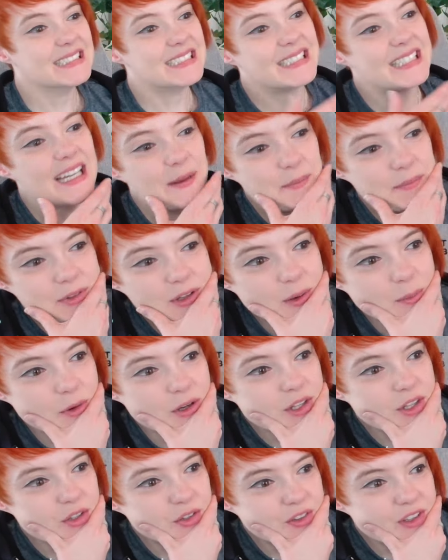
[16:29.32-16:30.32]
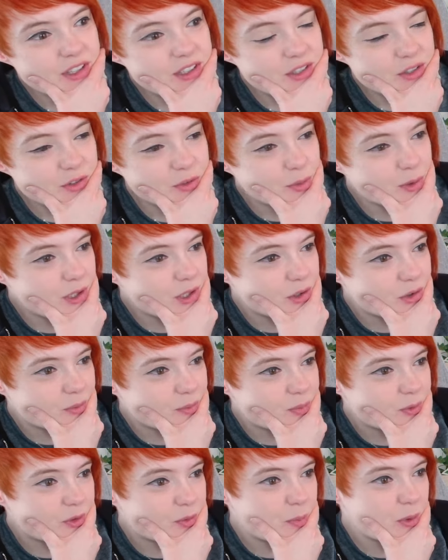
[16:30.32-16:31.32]
Yep, come on, you need to use one of your
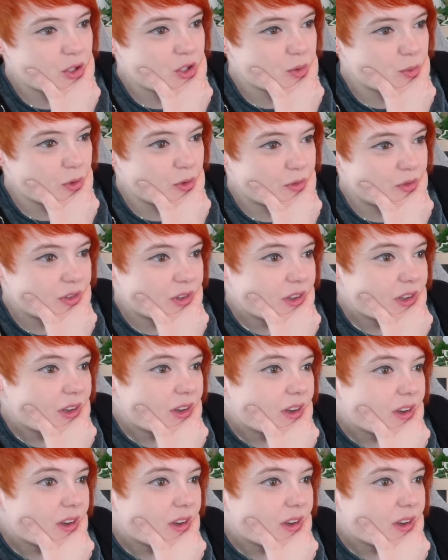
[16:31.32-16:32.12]
special moves.